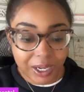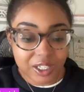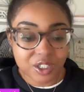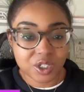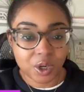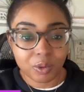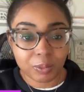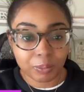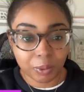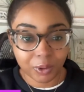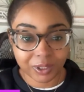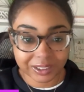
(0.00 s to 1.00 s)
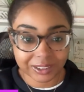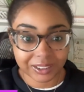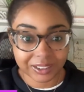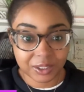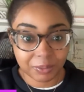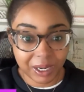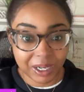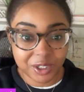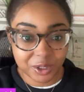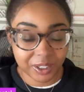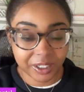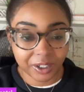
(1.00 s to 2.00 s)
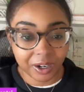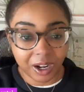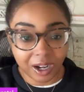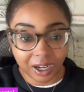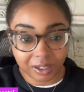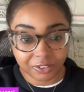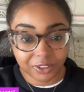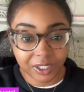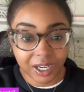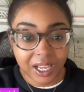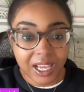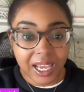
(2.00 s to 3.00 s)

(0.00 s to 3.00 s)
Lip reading: it's so important to make sure your offer